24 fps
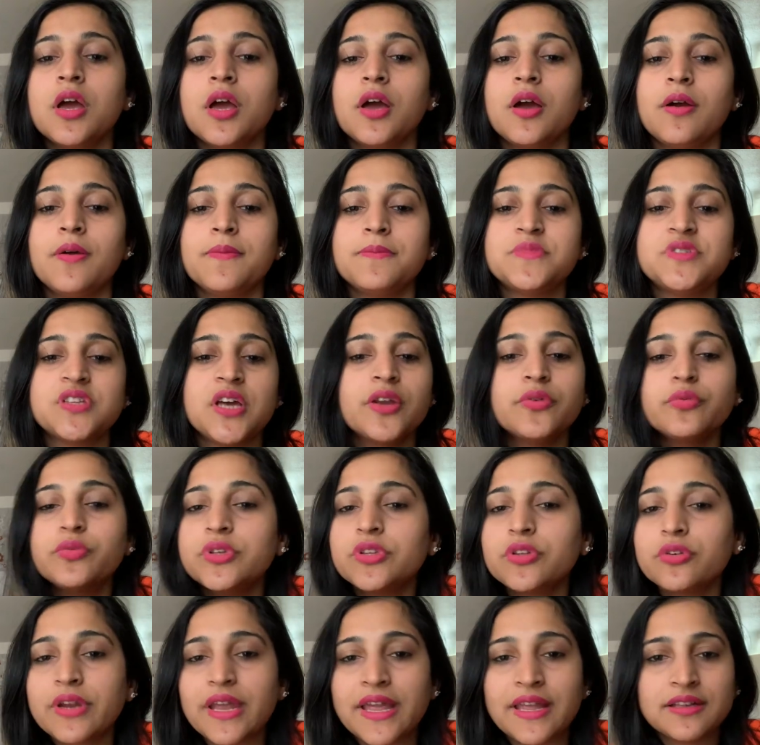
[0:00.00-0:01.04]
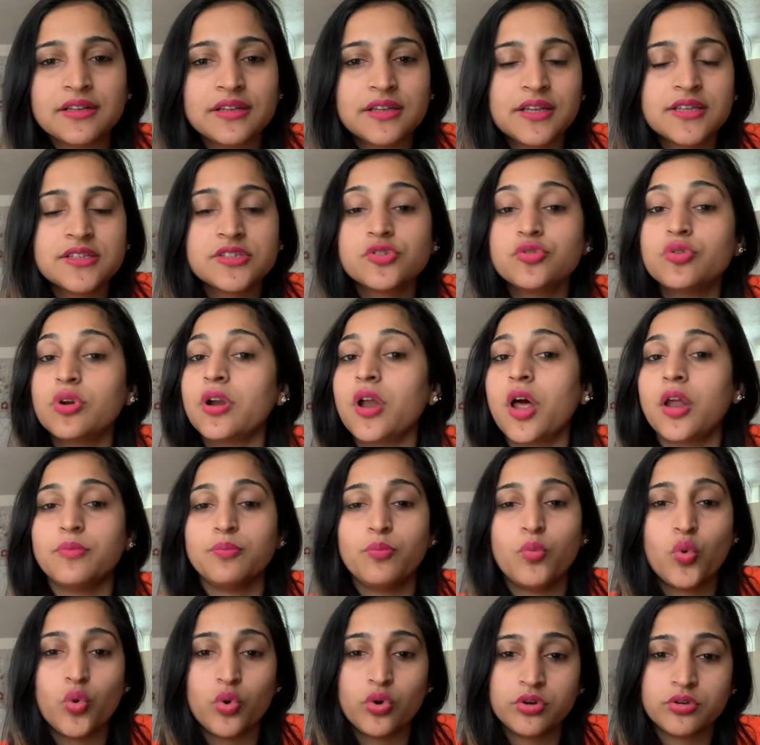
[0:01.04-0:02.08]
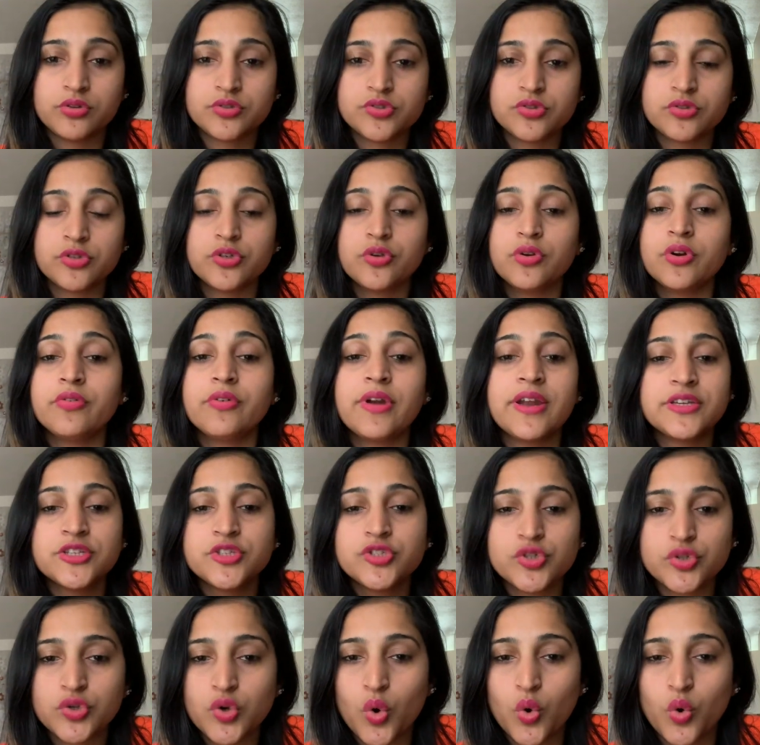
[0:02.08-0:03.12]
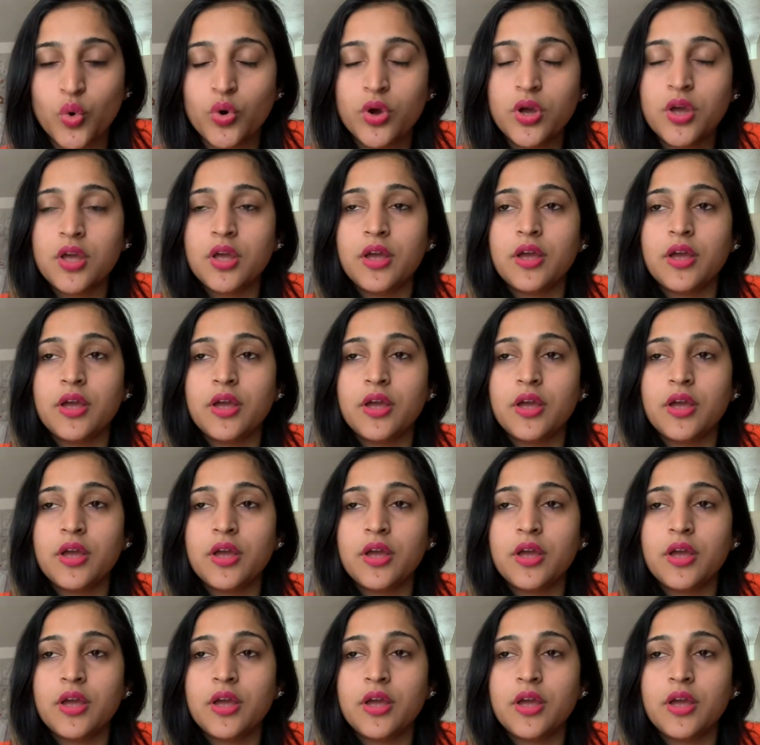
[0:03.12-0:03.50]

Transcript: done with your NCLEX, you are on board, so you're ready to go,